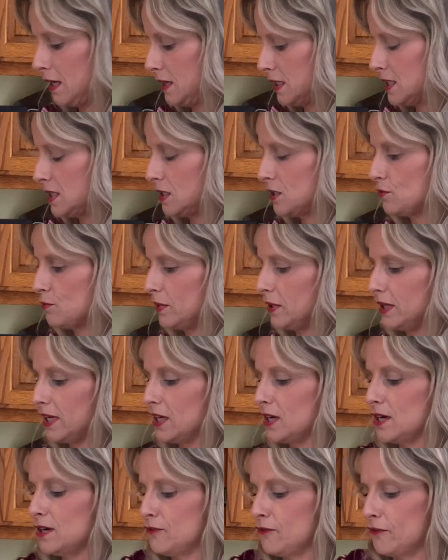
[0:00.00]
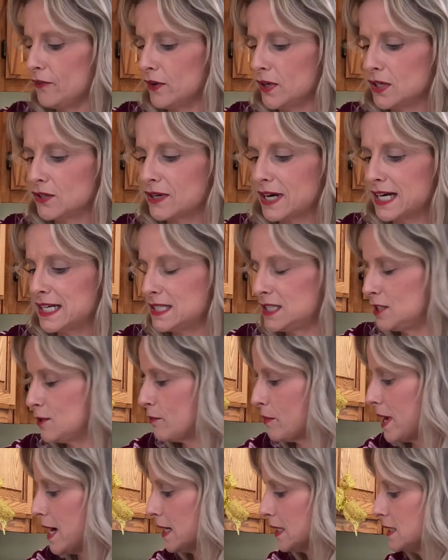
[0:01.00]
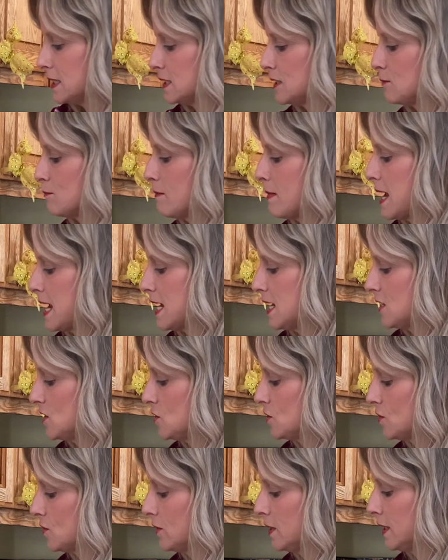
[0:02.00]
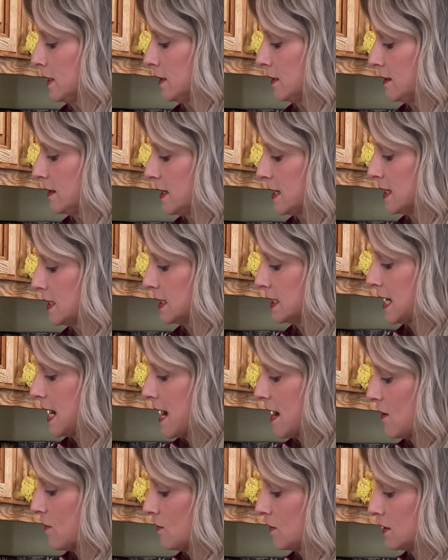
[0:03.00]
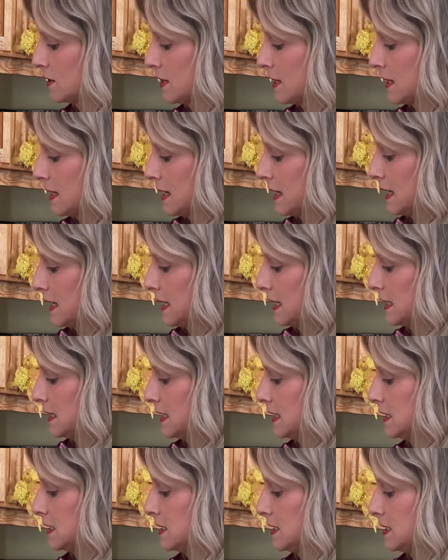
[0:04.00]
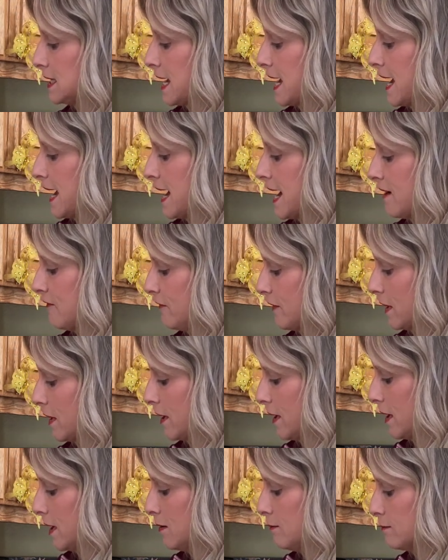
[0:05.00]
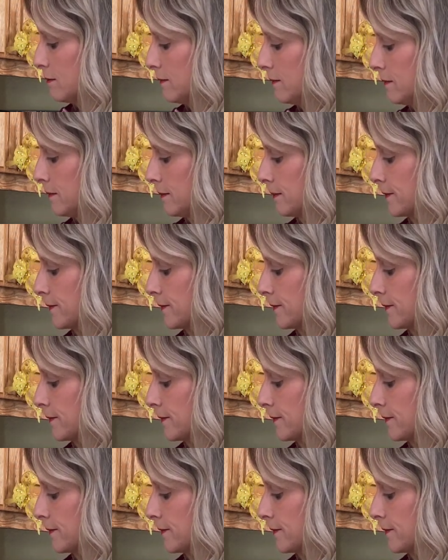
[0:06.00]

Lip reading: and this is really good for you guys to practice measuring things out. And this is 1/2 cup.